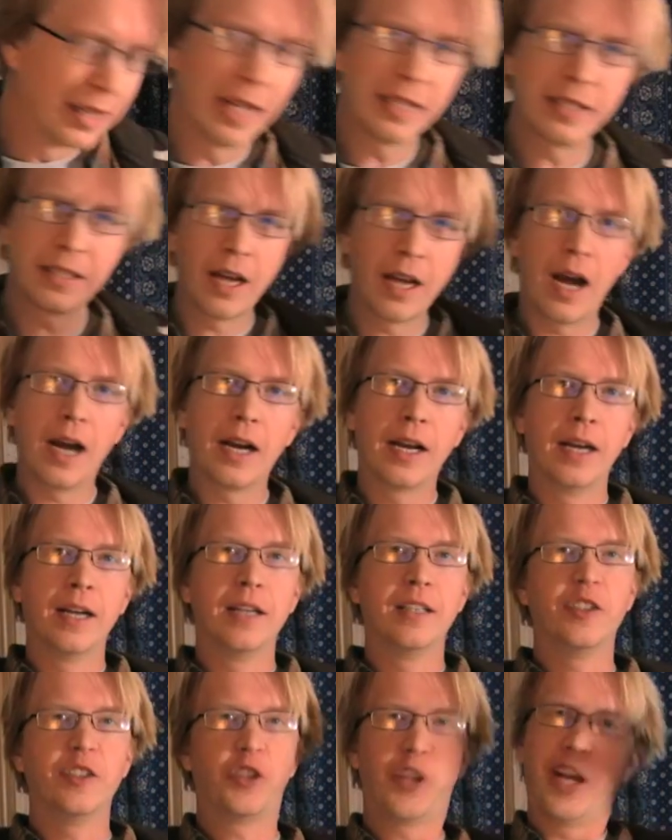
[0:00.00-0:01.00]
Let's talk
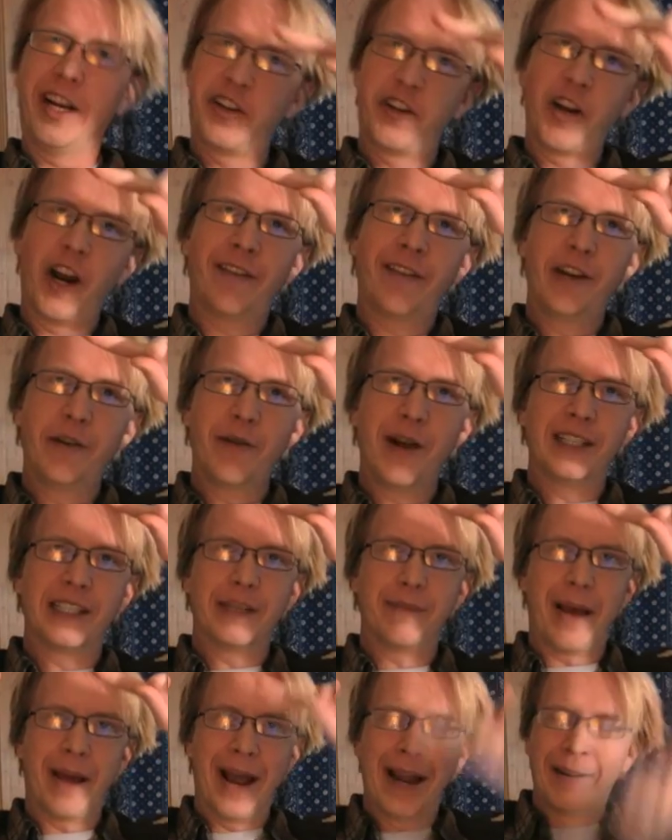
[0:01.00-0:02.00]
Jake Jarvi
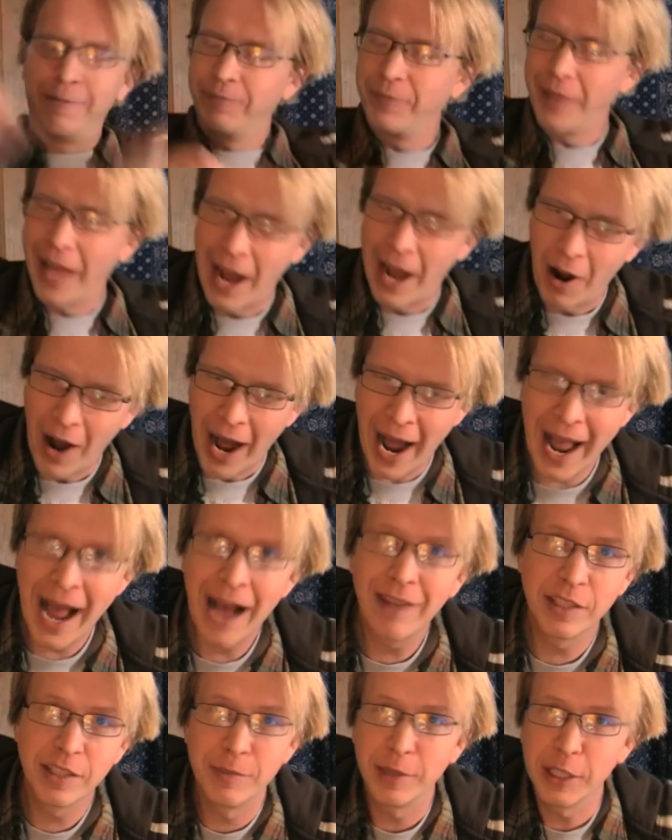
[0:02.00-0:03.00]
resume. Now, I
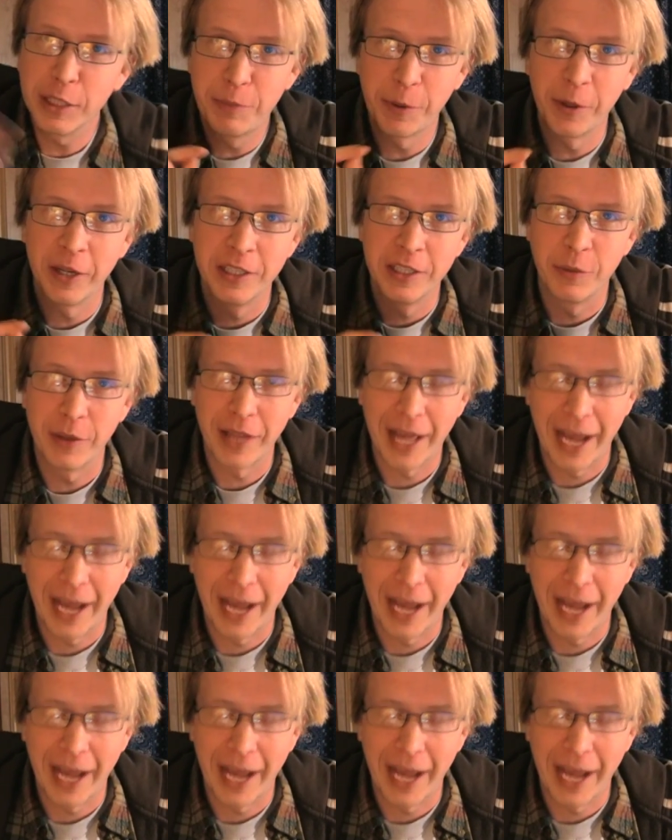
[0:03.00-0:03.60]
have some experience with